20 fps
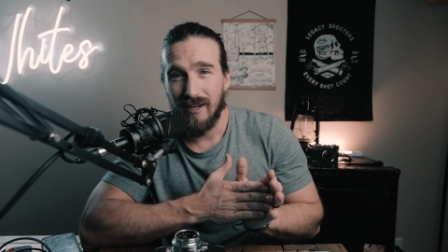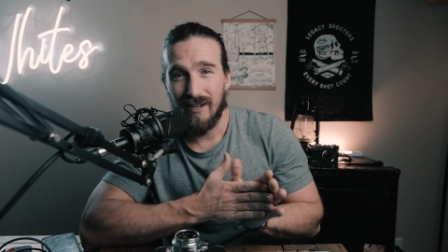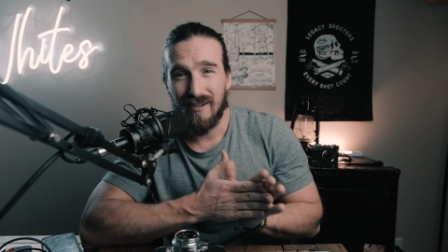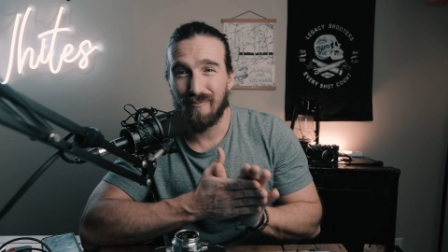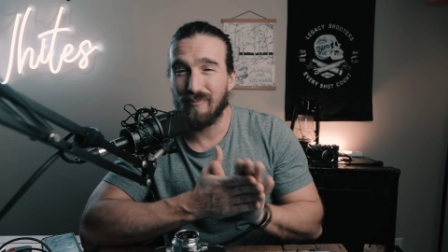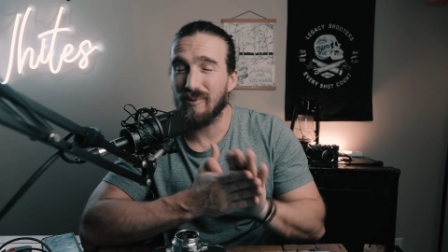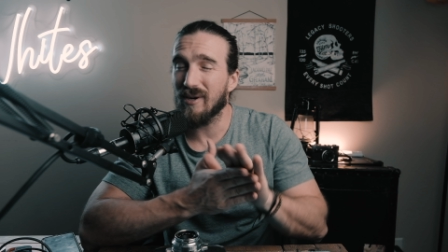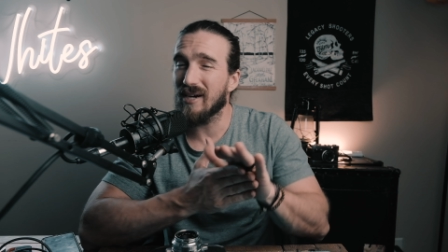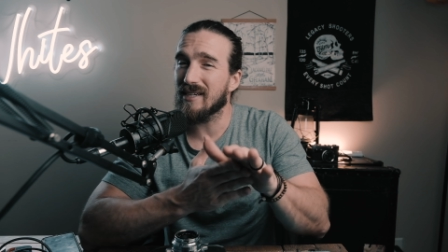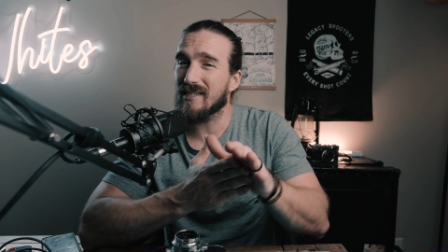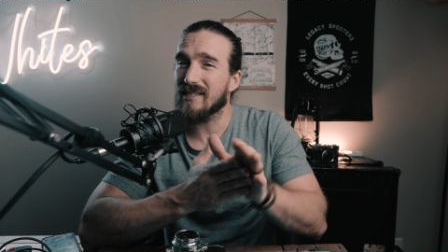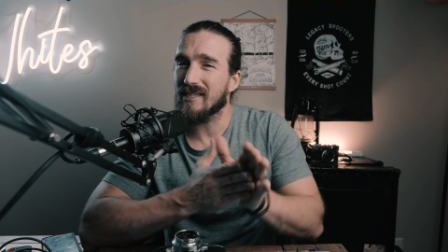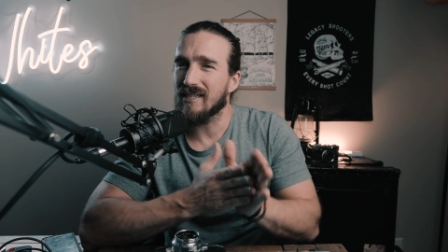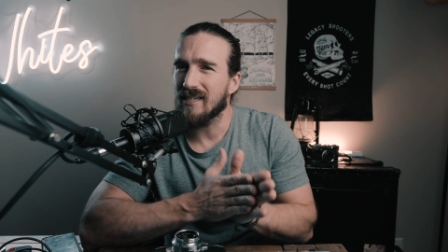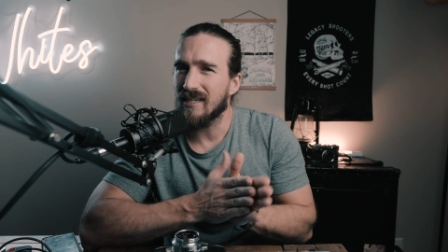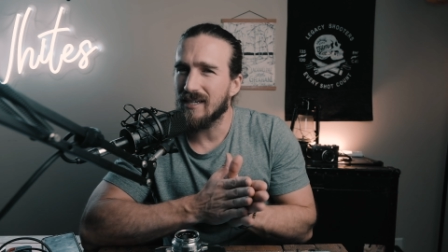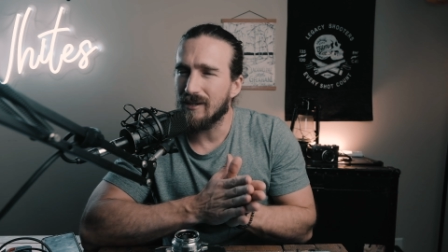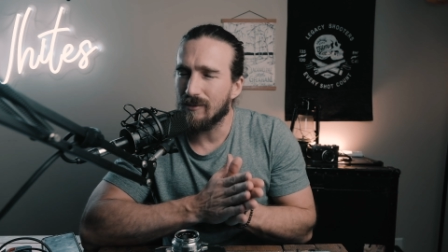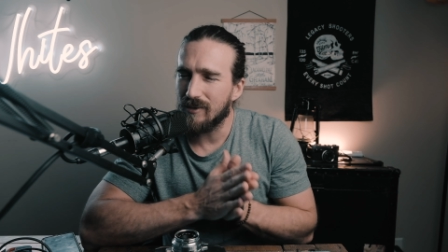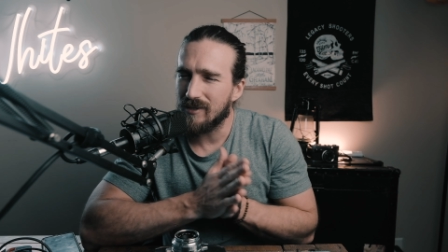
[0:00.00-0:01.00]
but
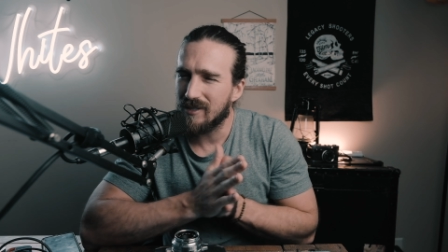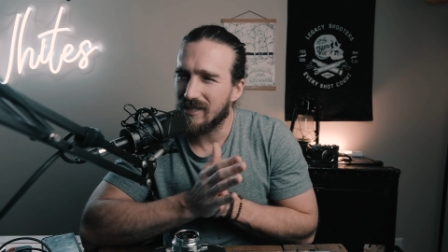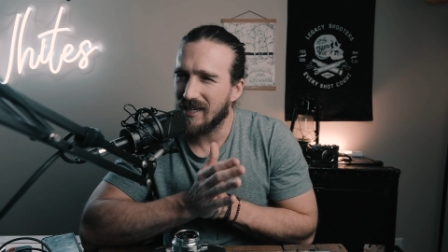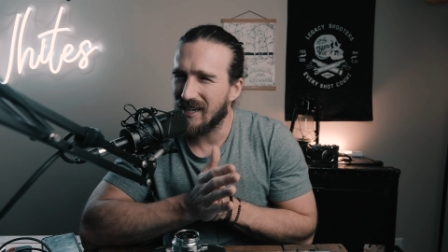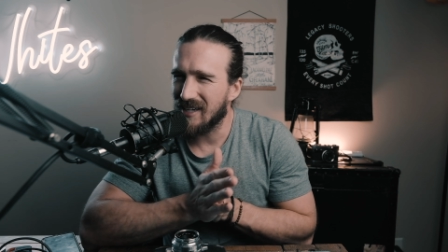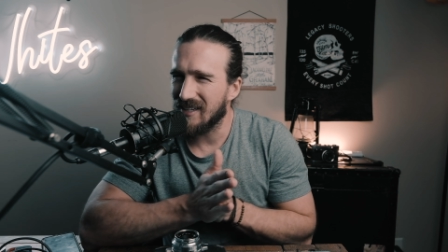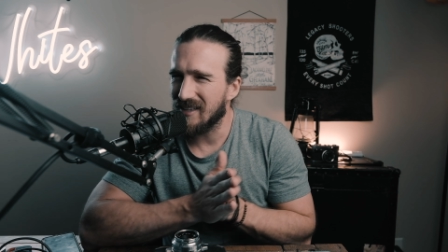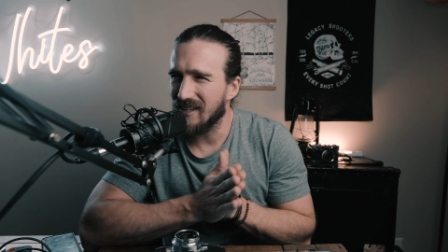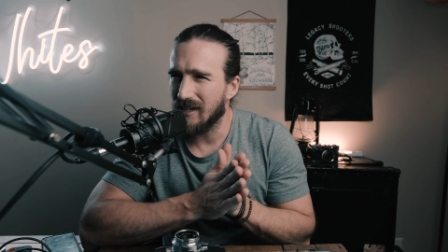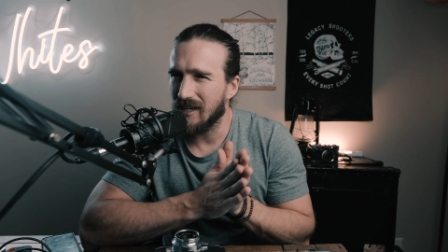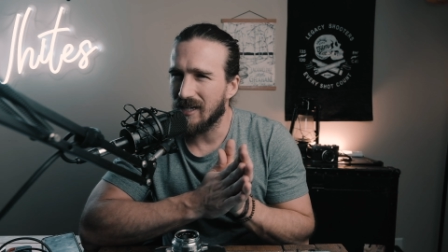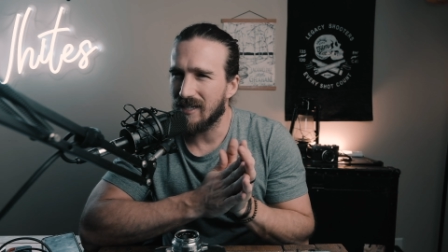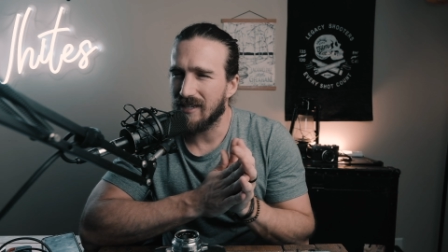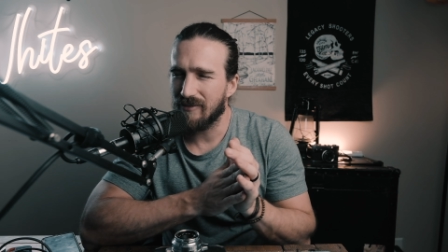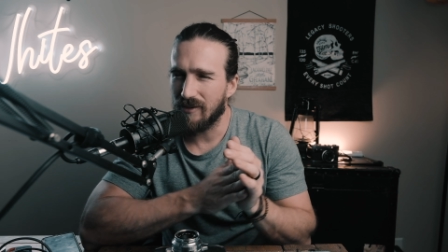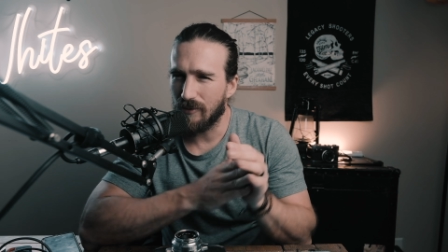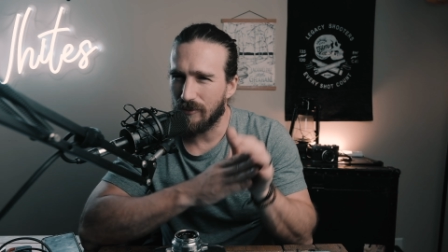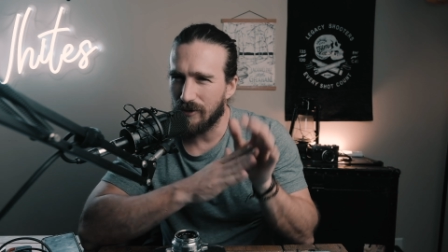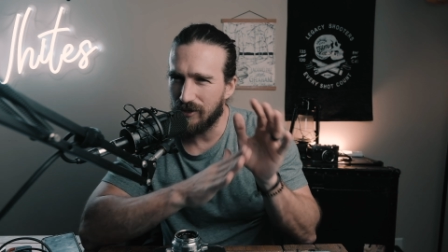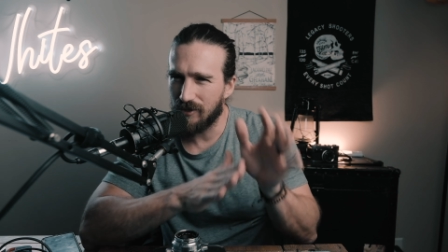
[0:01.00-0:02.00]
once I get there, I
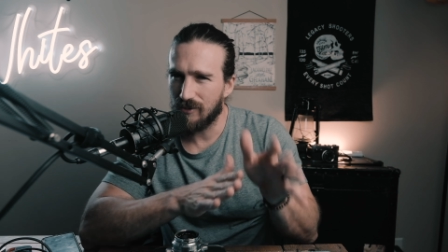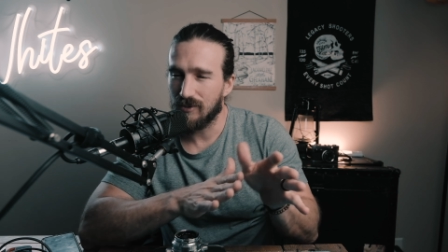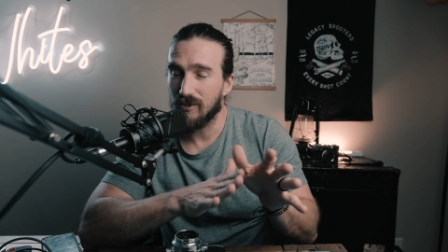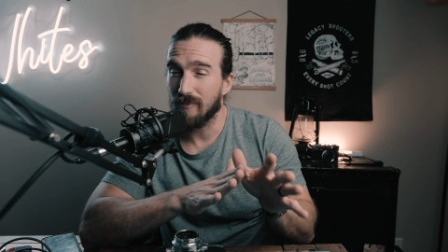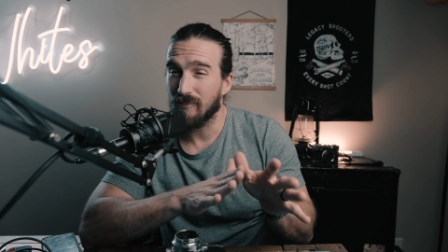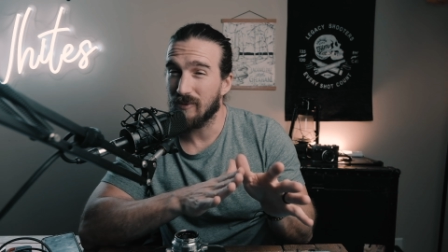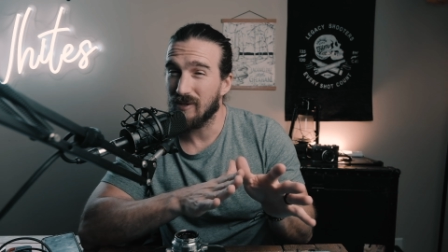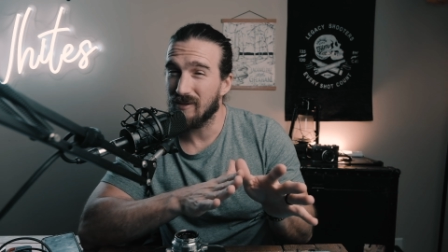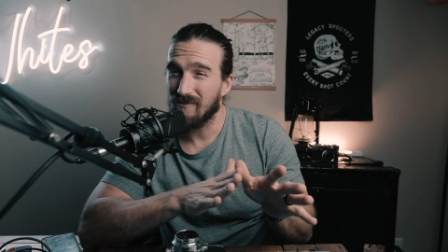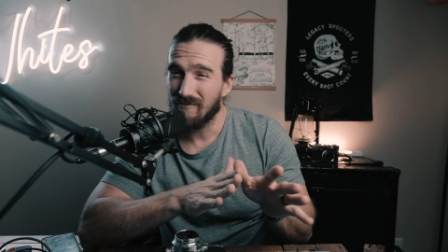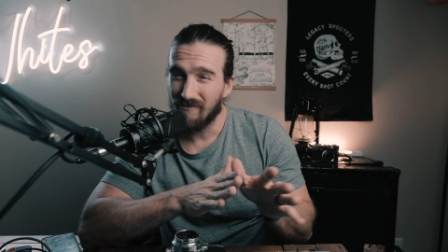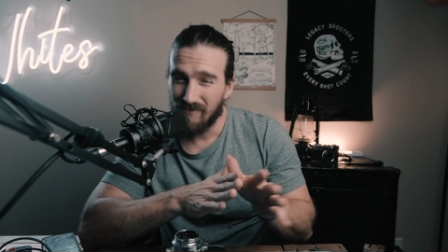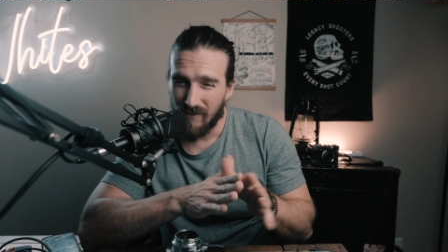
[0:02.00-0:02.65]
definitely want to do something